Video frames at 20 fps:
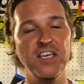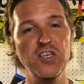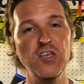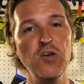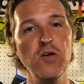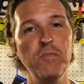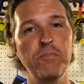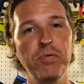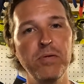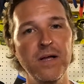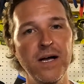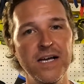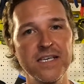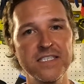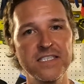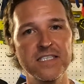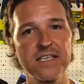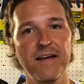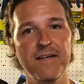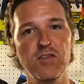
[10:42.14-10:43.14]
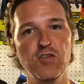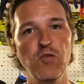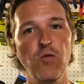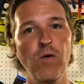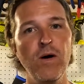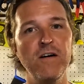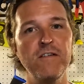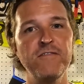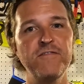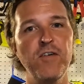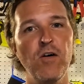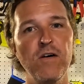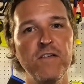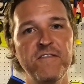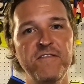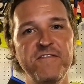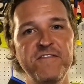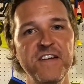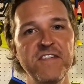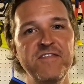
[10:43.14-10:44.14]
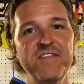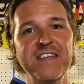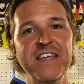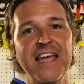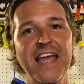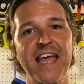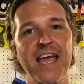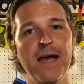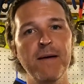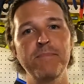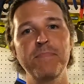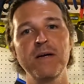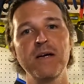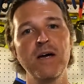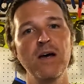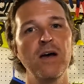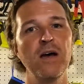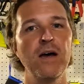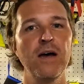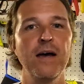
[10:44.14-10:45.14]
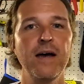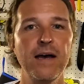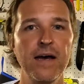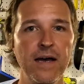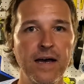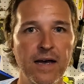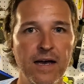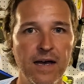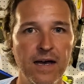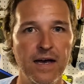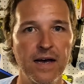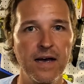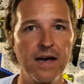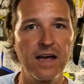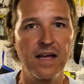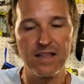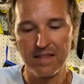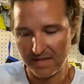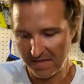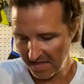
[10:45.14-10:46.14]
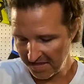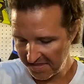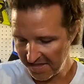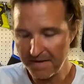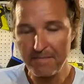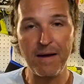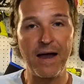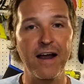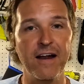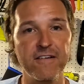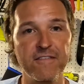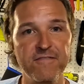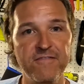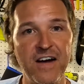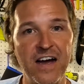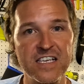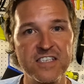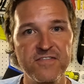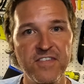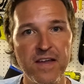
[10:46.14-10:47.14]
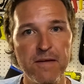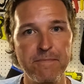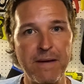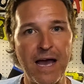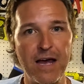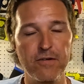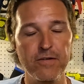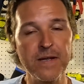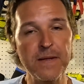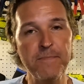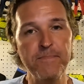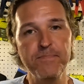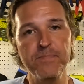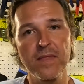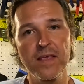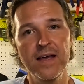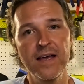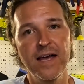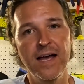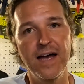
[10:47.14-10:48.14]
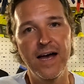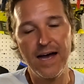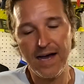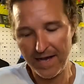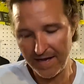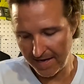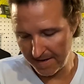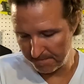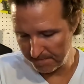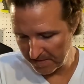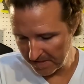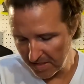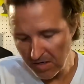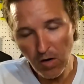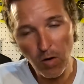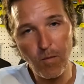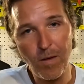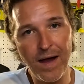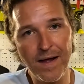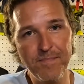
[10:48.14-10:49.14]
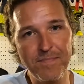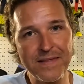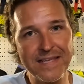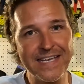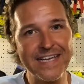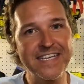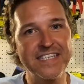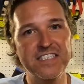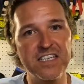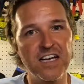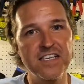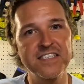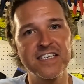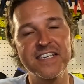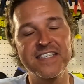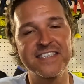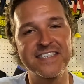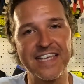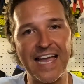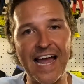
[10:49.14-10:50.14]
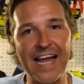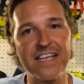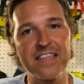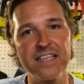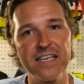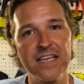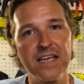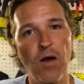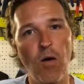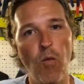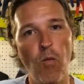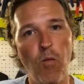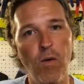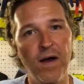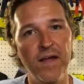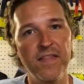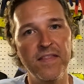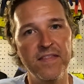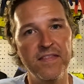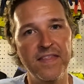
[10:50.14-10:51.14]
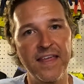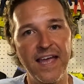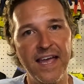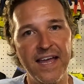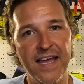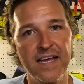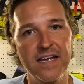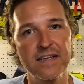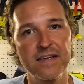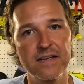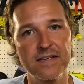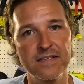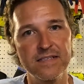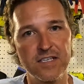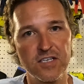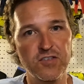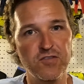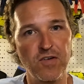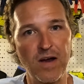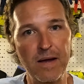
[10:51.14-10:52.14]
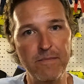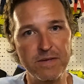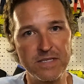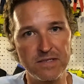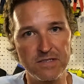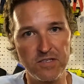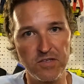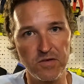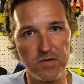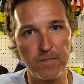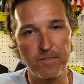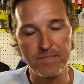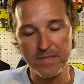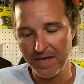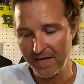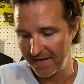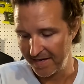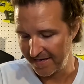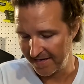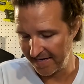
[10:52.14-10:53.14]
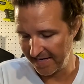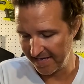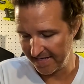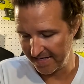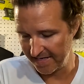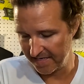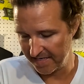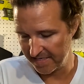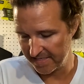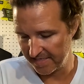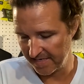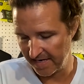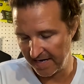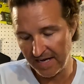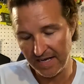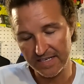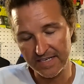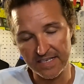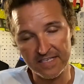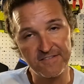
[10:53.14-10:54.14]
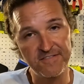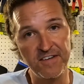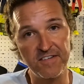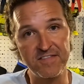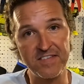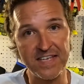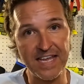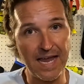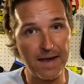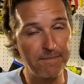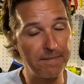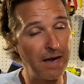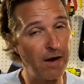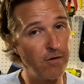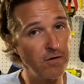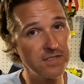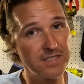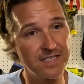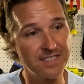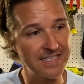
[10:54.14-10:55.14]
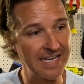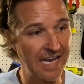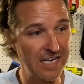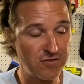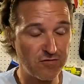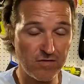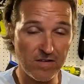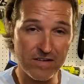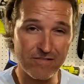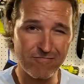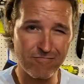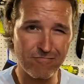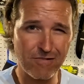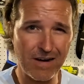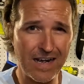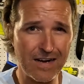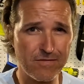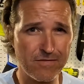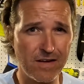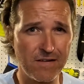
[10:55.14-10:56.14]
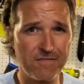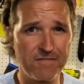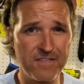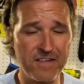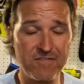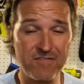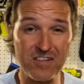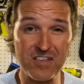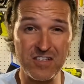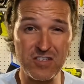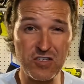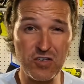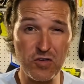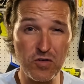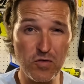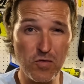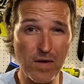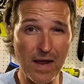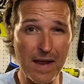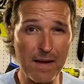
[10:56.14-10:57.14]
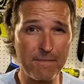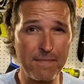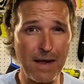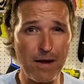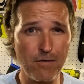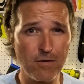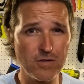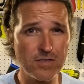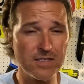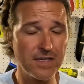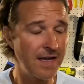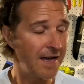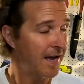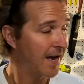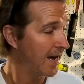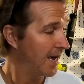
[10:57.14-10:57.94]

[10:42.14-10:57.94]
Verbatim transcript: UPLUS 12 volt 50 amp lithium iron phosphate battery? You know what? It does exactly what they describe it to do. It is, it's 50 amp hours. It's actually right around 52 amp hours.